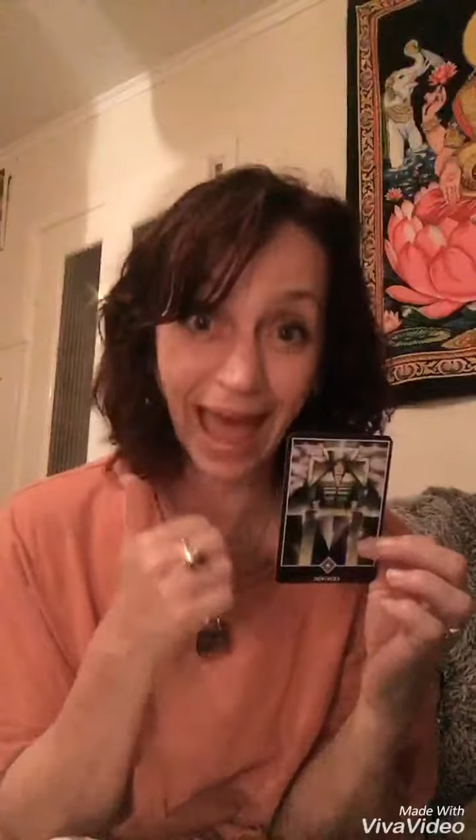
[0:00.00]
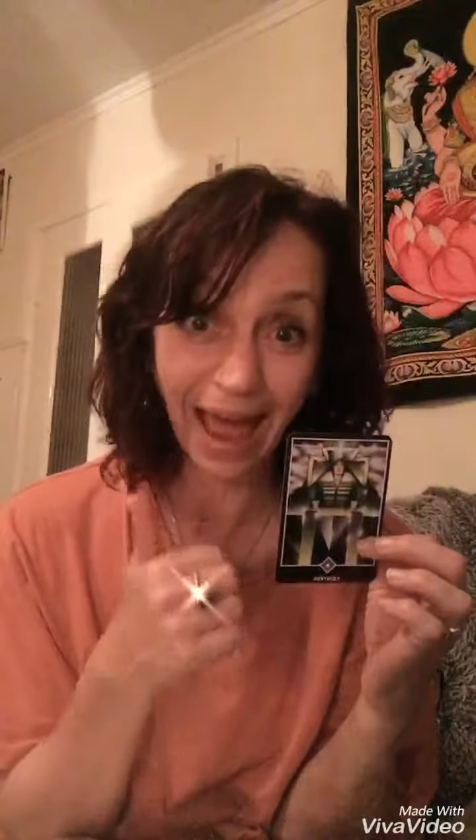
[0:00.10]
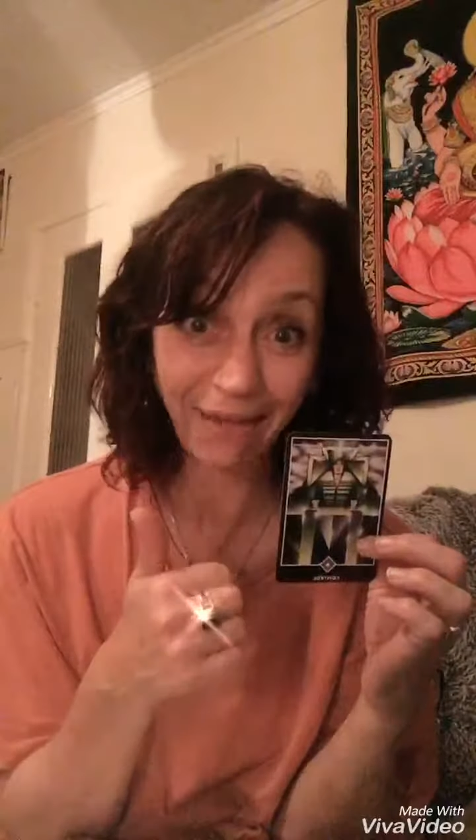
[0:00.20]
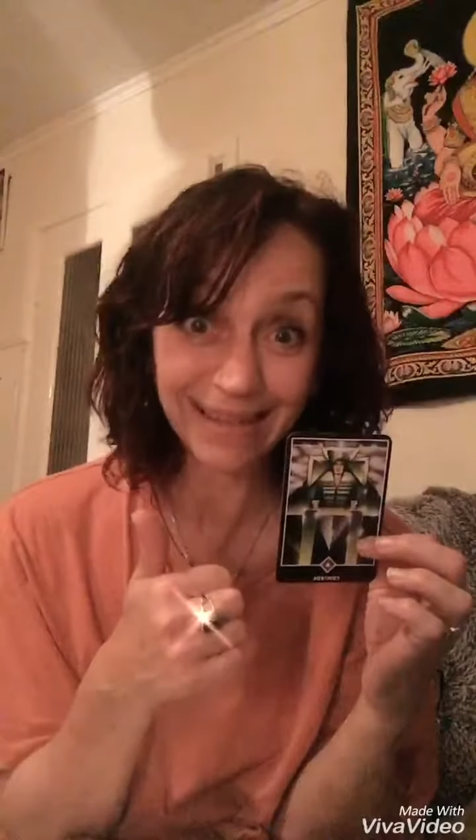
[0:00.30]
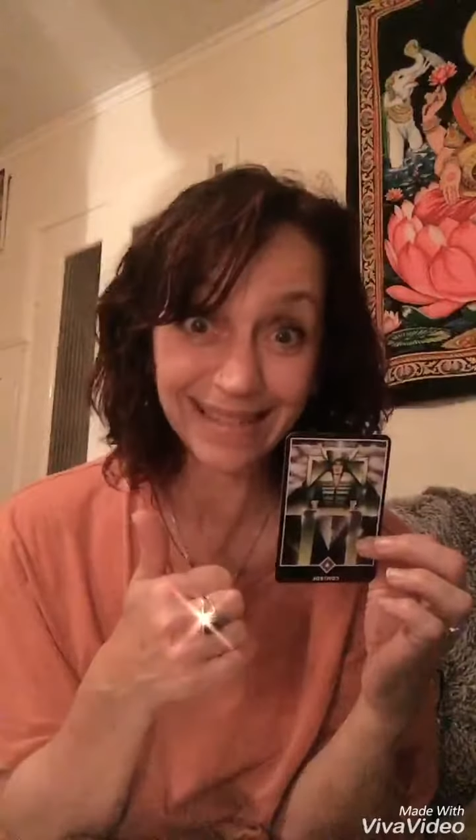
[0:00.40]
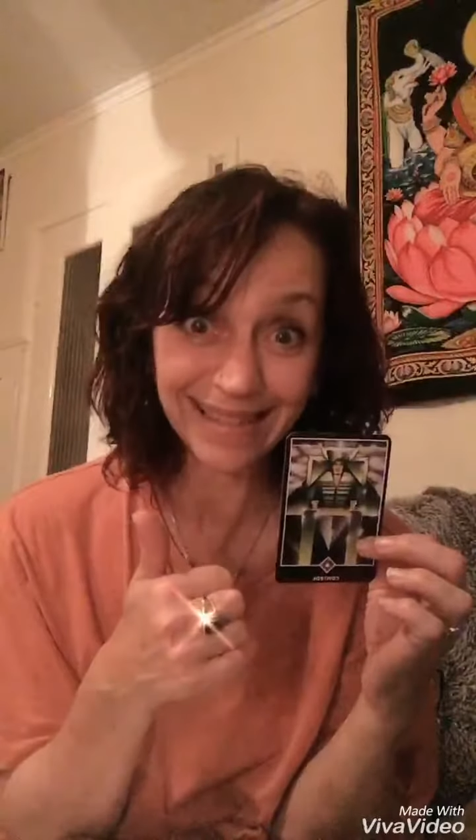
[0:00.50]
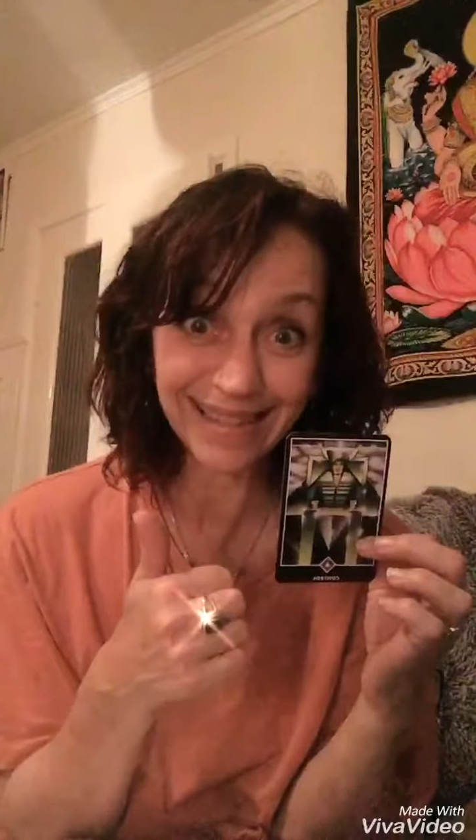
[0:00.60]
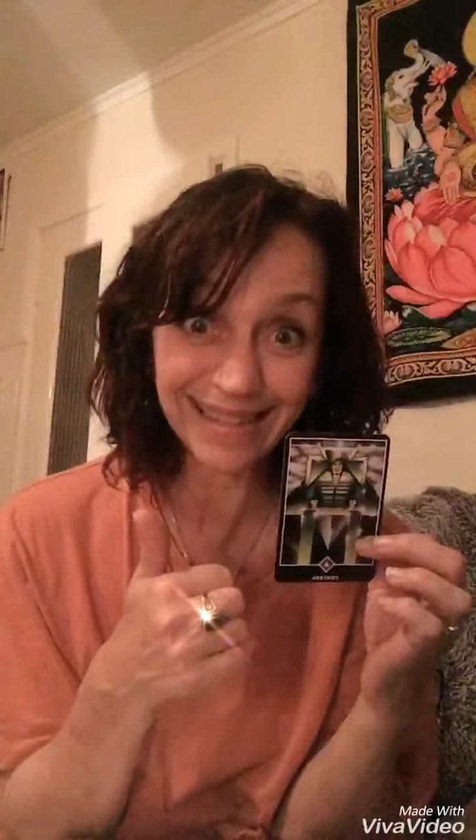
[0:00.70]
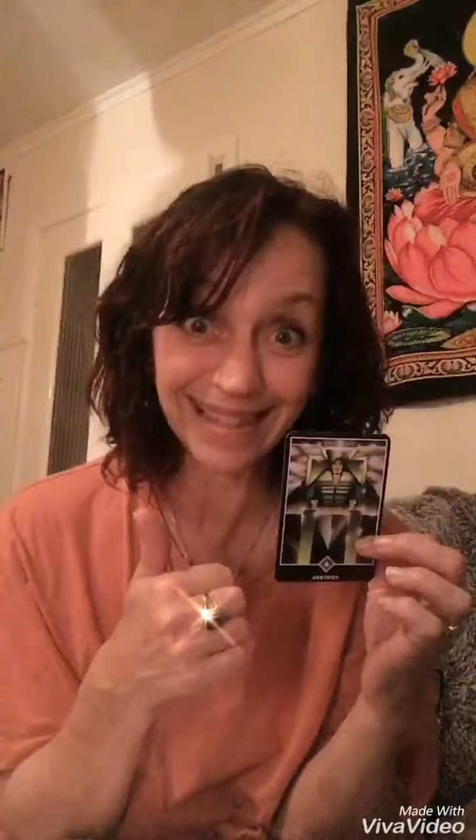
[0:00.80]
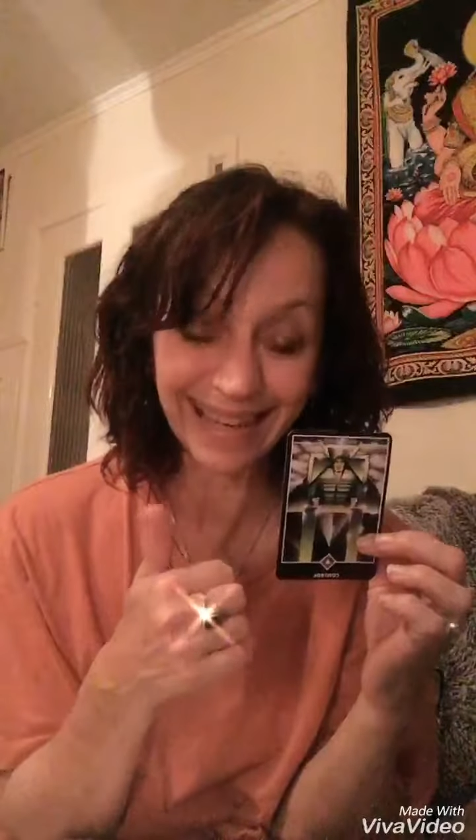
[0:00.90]
How
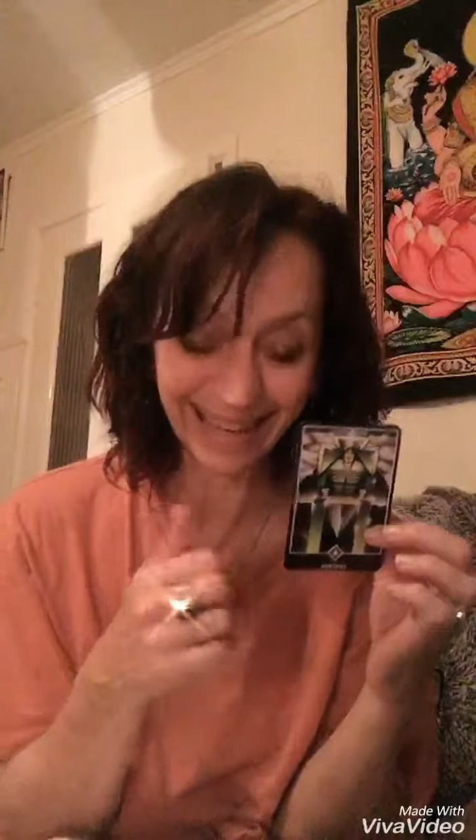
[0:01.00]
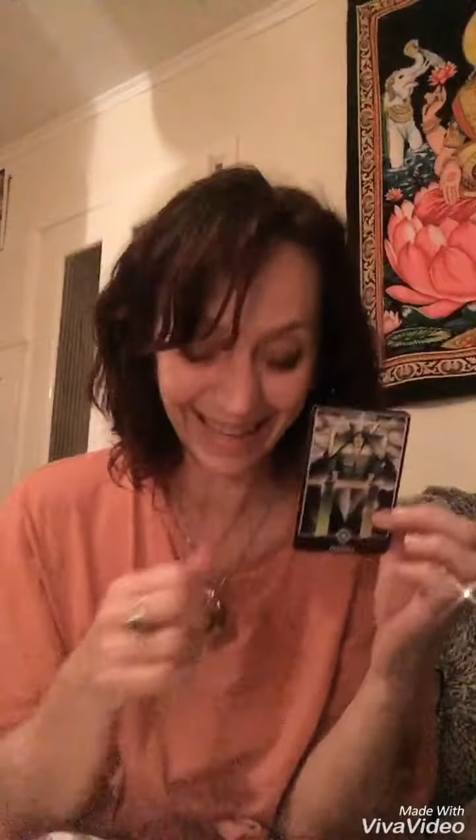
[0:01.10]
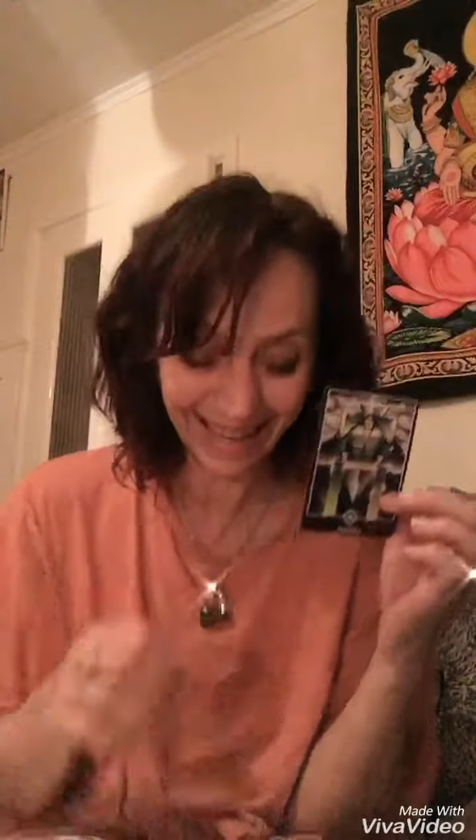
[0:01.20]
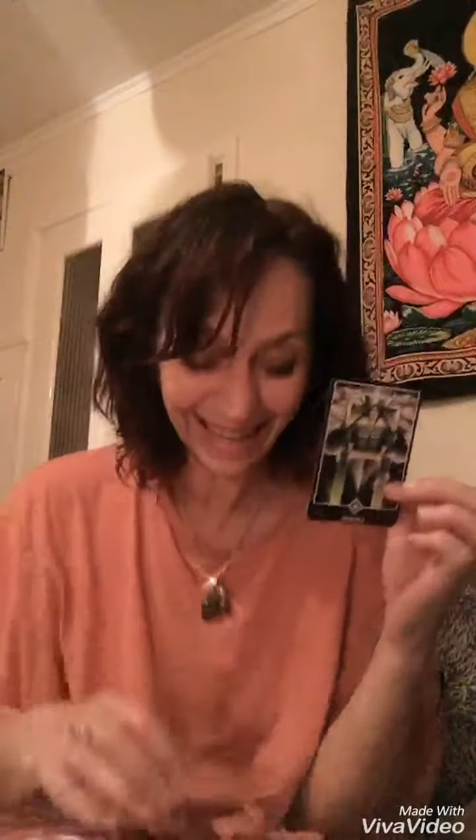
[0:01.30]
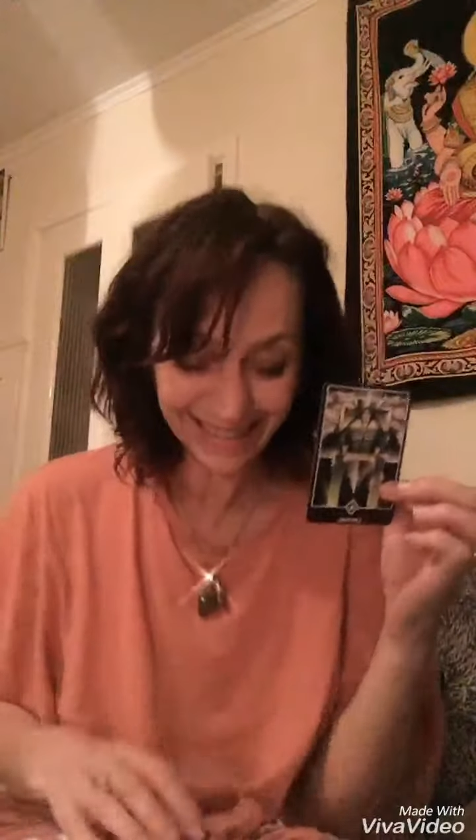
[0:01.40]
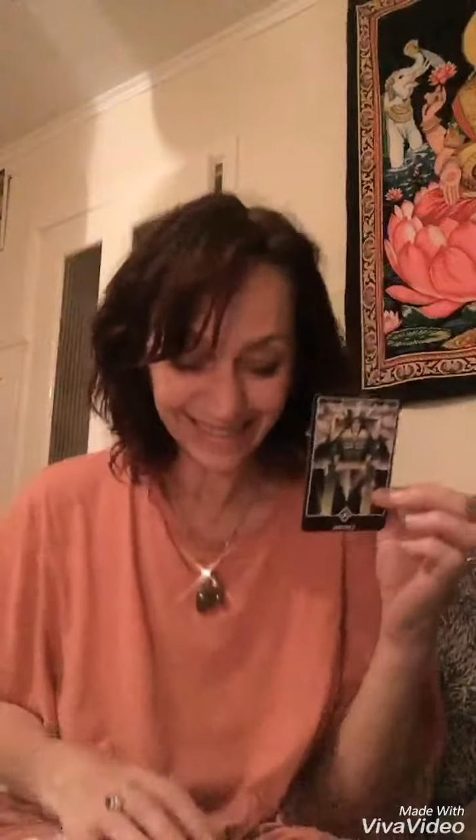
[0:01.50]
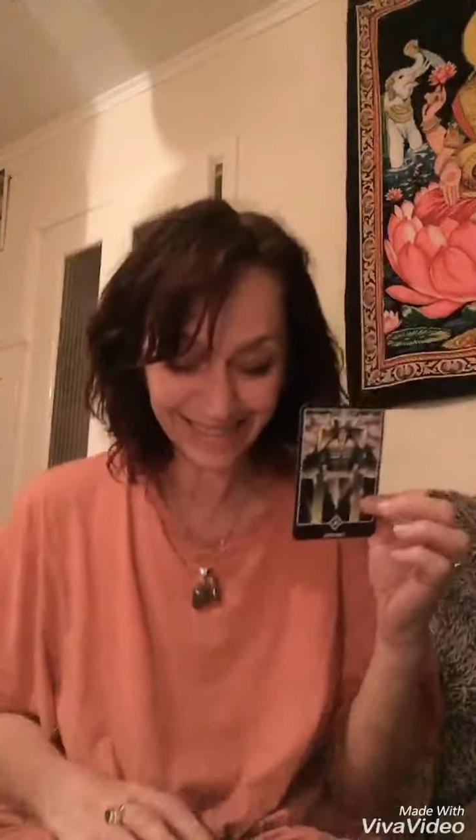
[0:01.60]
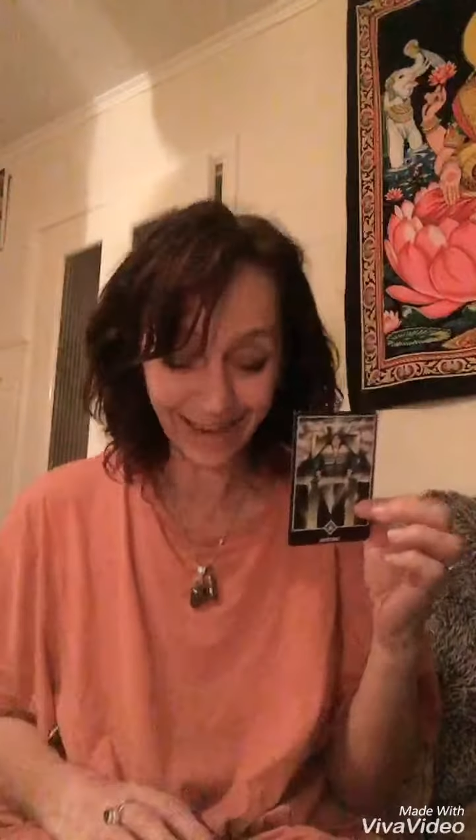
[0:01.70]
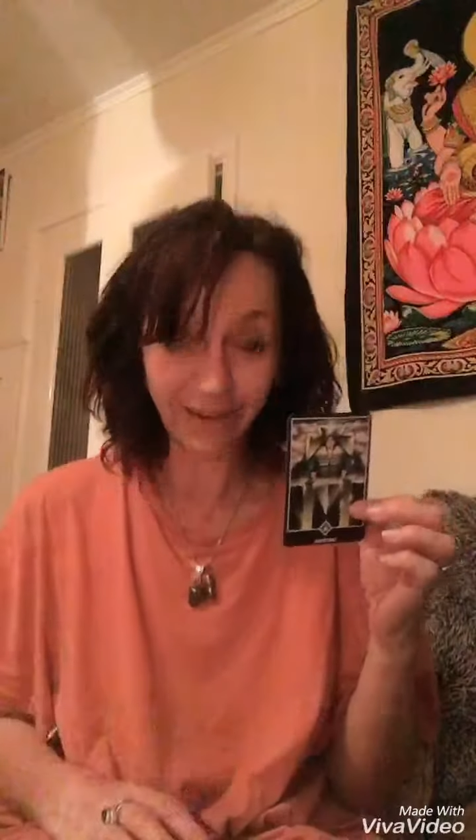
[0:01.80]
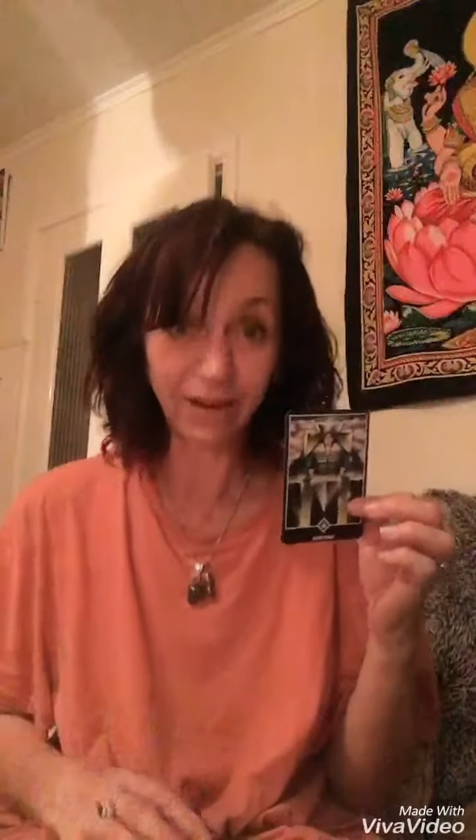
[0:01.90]
exciting!
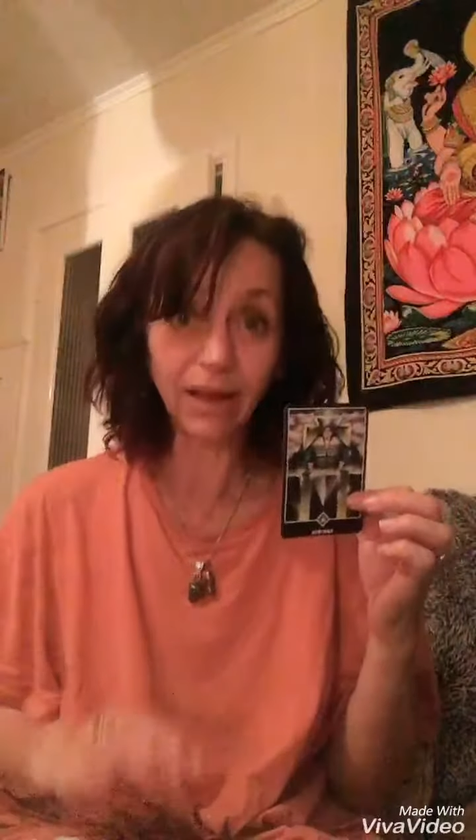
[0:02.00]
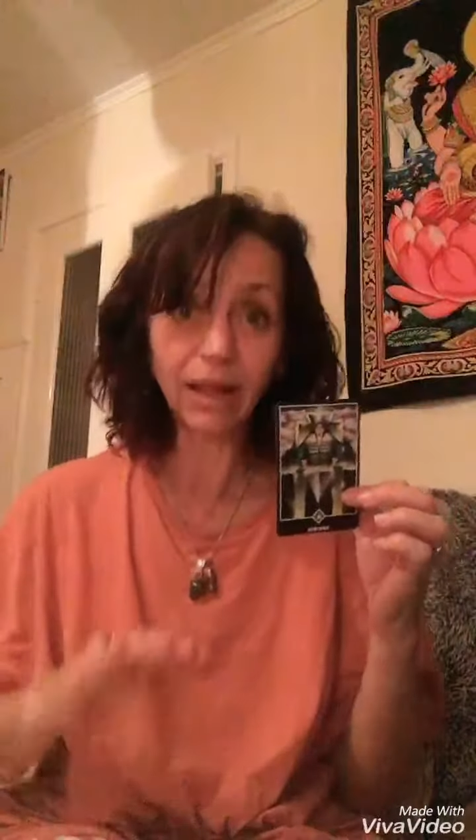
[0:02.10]
So